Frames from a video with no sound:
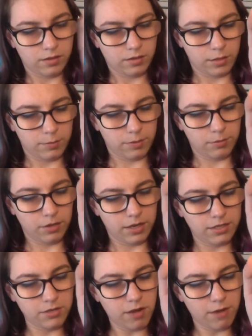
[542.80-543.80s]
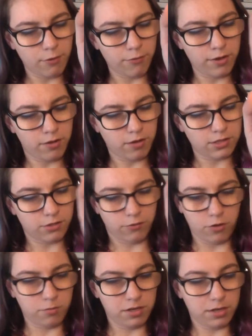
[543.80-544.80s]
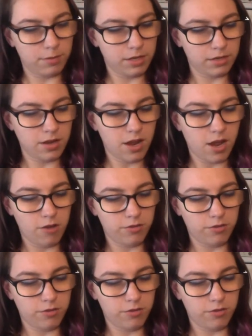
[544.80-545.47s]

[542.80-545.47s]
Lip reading: Like, people are like, do you ever feel claustrophobic? And I'm like, no.